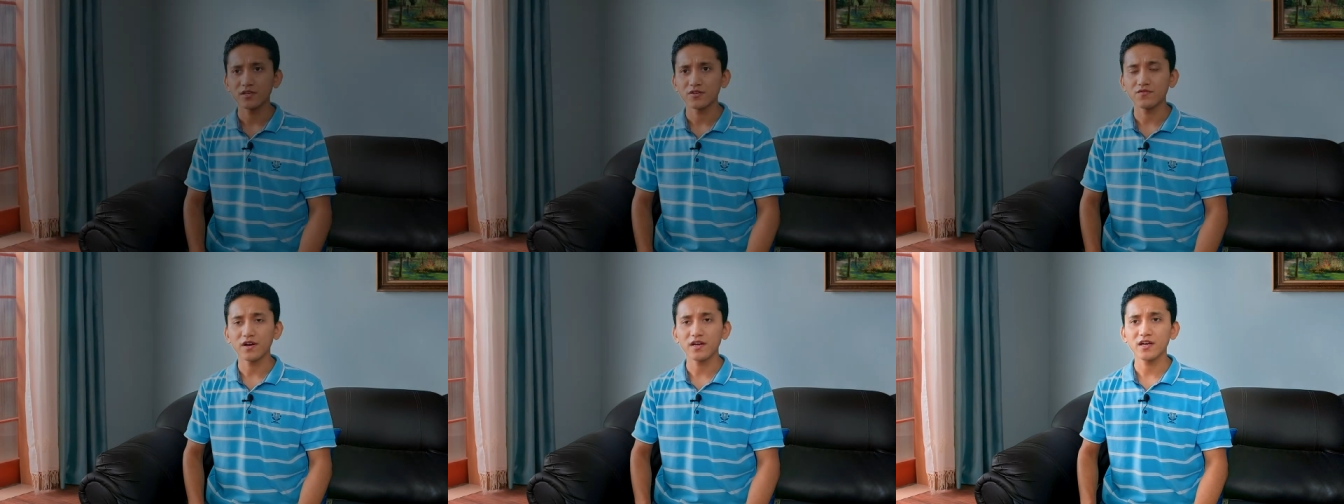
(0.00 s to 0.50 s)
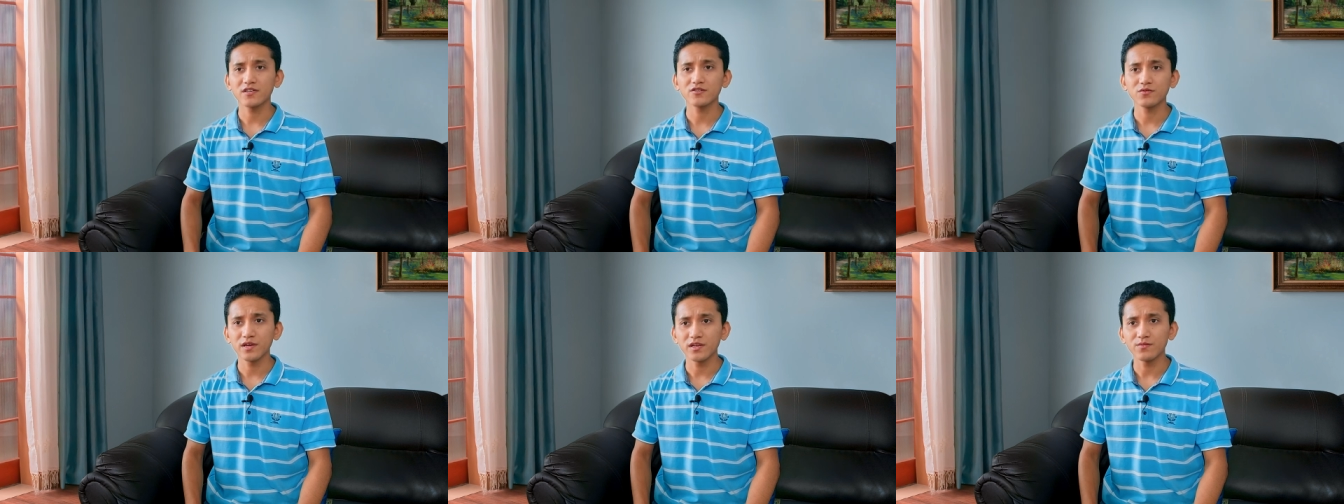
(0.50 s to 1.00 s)
If I can
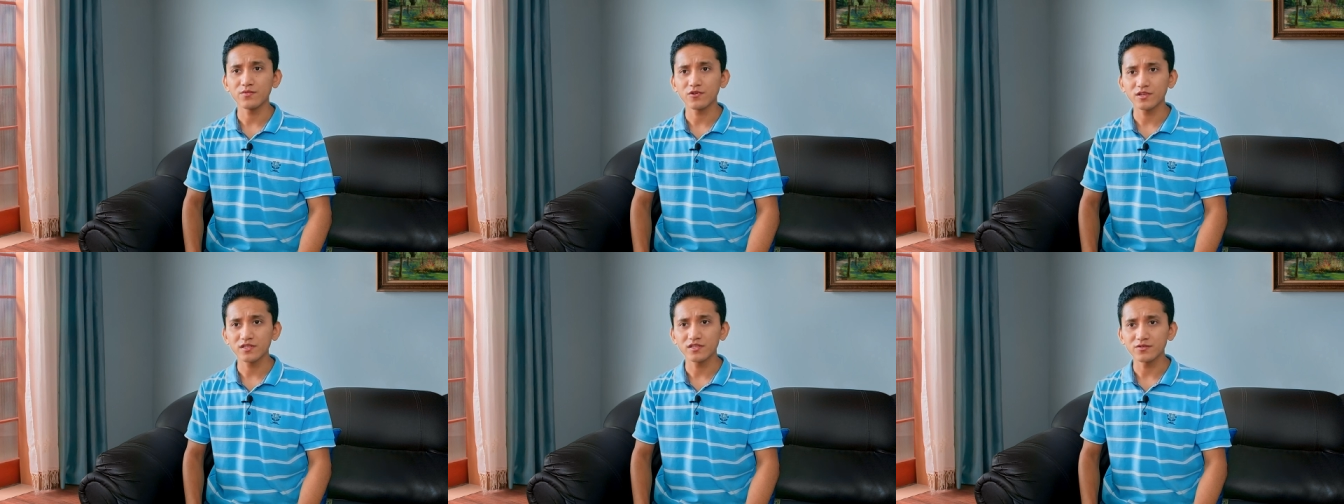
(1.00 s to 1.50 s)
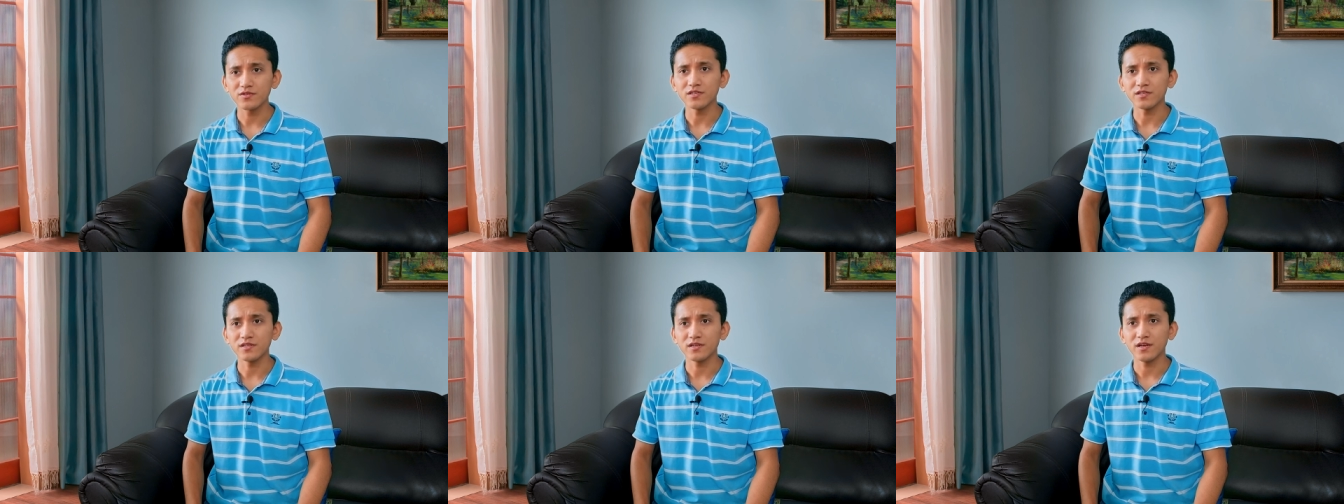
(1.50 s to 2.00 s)
do an important
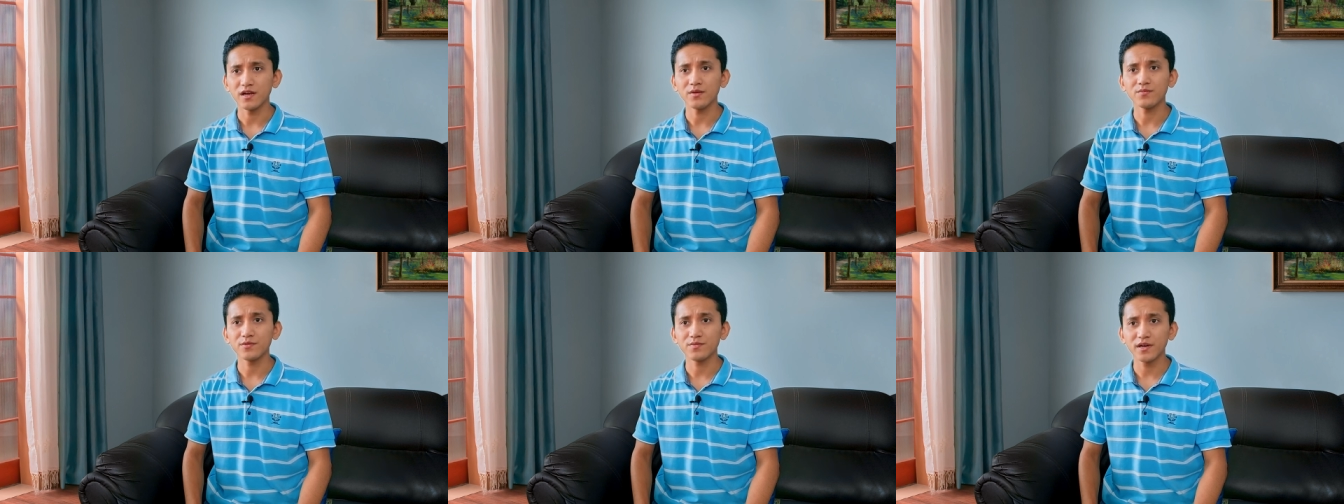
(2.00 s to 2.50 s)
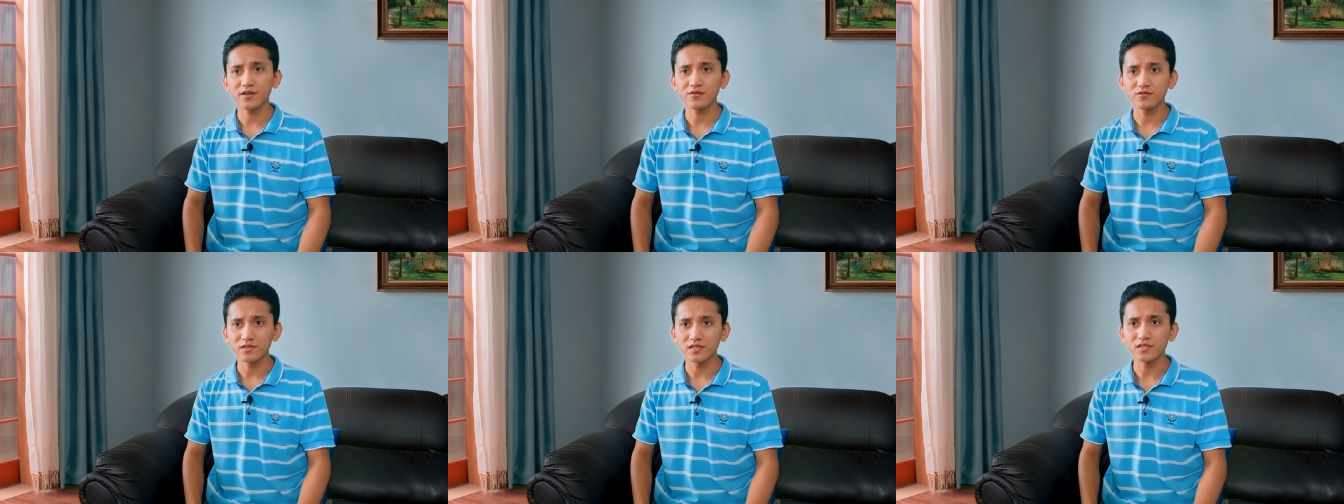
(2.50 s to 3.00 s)
duty and prepare
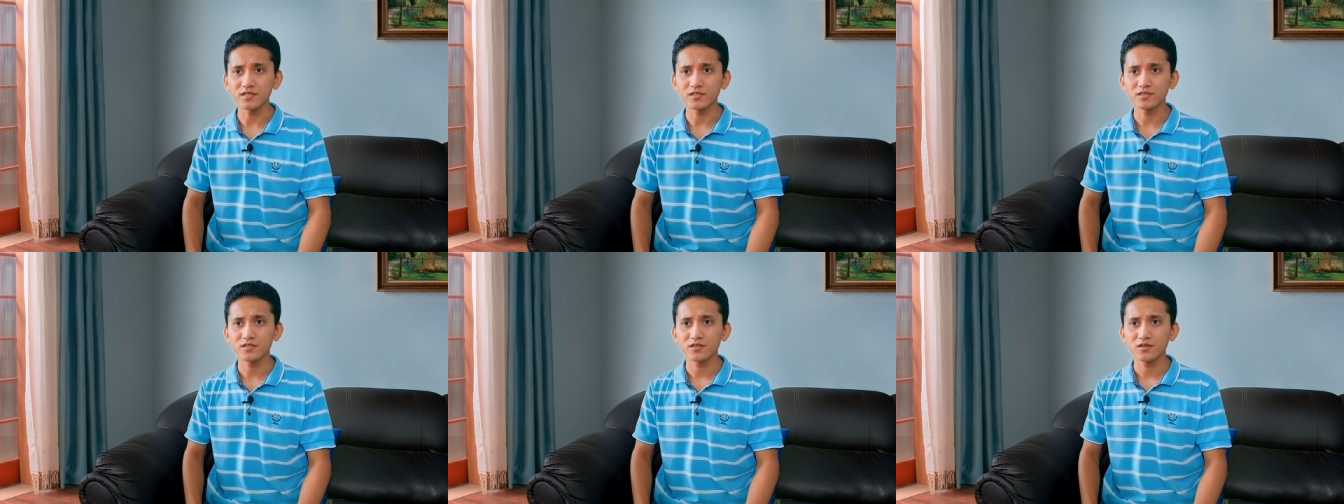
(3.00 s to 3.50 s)
good deeds,